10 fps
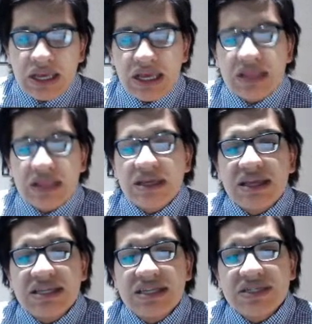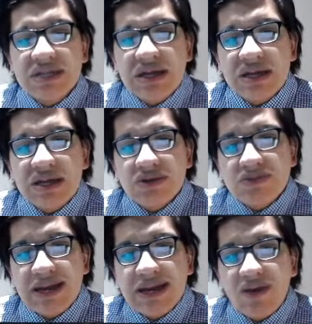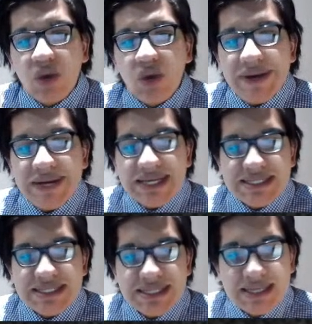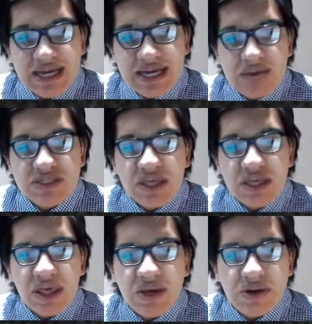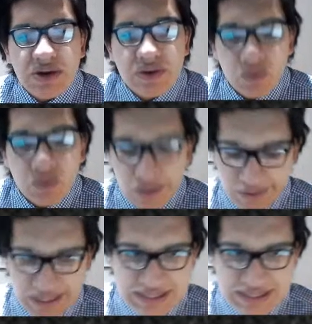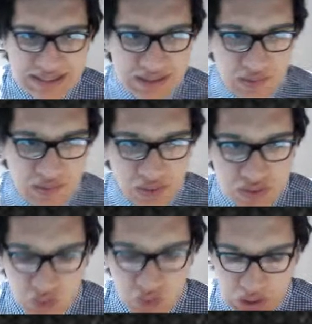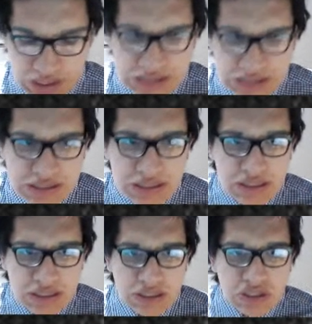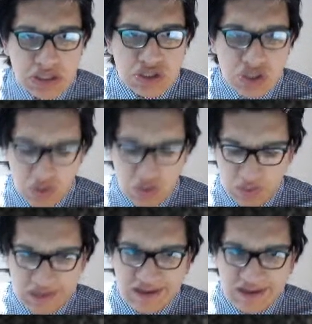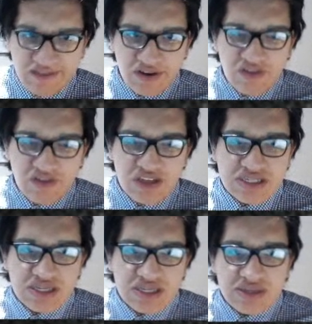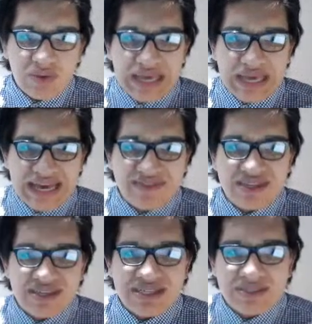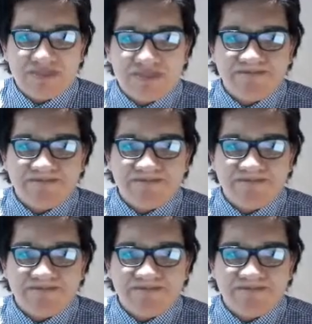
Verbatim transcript: And uh, these are the connectors, but whereas comes in here, whereas, is whereas. So uh, very basically we have these